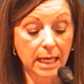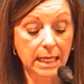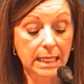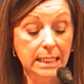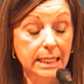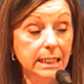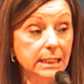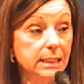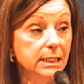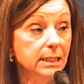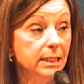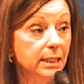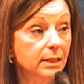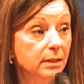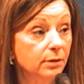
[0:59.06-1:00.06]
In nineteen
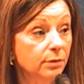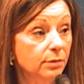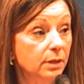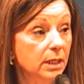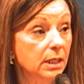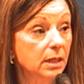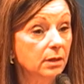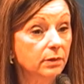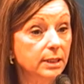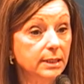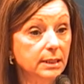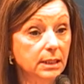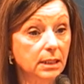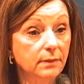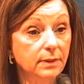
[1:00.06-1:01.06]
ninety-three, he
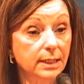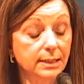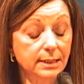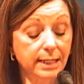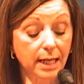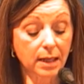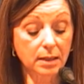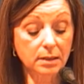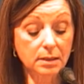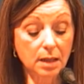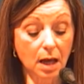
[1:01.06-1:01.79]
received a second